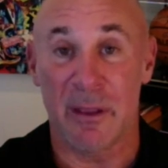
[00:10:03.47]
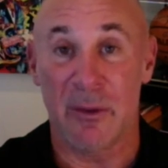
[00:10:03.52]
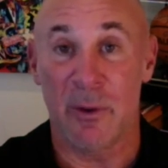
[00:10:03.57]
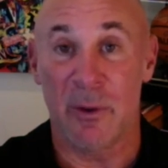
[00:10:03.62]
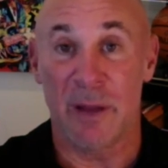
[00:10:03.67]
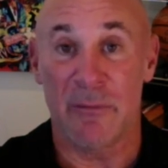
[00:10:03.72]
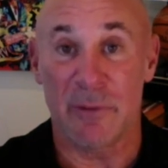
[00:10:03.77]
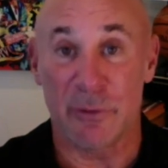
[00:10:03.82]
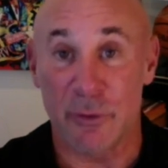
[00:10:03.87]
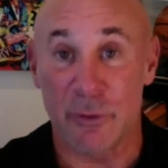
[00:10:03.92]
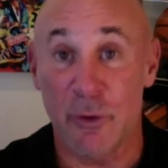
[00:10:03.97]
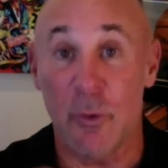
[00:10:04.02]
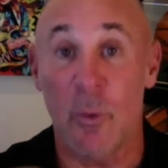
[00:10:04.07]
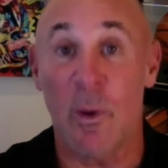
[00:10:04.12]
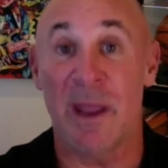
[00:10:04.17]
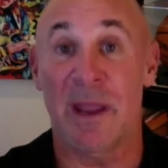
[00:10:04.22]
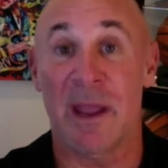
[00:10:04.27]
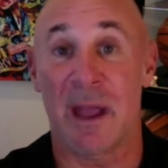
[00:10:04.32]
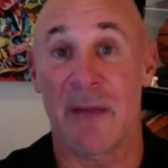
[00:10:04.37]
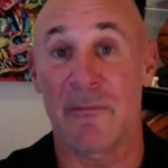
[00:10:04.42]
you want to have a
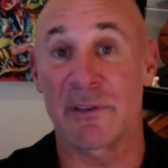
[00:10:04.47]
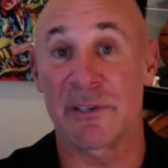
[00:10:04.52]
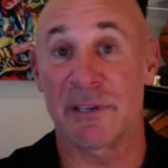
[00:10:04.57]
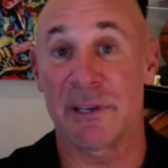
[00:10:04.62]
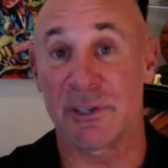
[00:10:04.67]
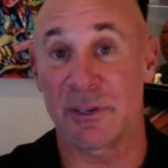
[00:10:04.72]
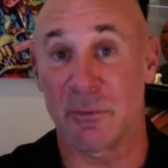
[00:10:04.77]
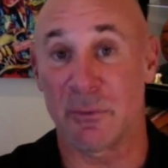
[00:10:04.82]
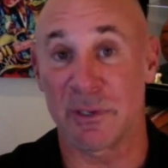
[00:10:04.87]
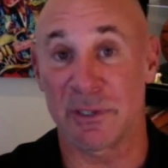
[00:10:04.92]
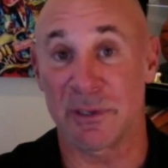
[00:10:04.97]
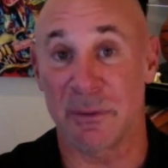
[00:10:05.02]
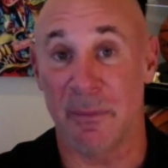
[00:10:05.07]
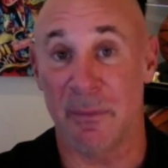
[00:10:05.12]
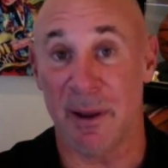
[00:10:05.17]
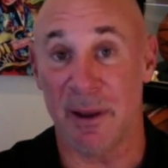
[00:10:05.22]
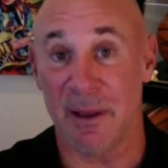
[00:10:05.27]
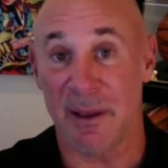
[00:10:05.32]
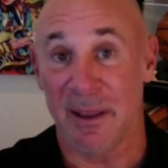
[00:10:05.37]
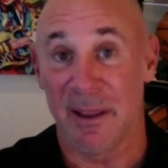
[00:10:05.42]
two-way conversation with
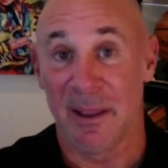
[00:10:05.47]
somebody.